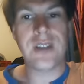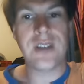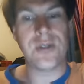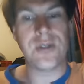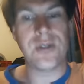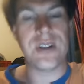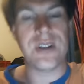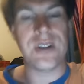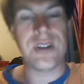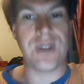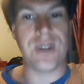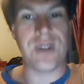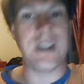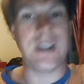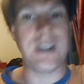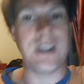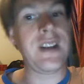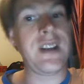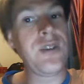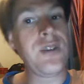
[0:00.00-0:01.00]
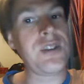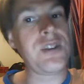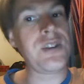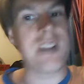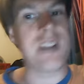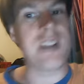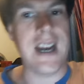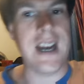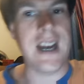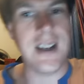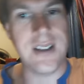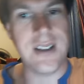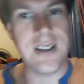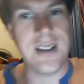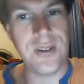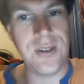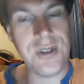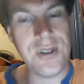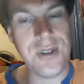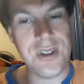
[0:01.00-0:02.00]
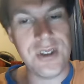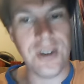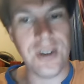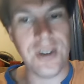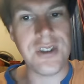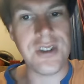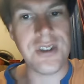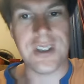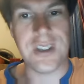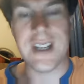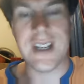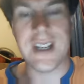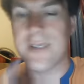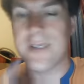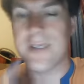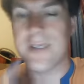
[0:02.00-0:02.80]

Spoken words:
to a temperature, and then it loses the oxygen again.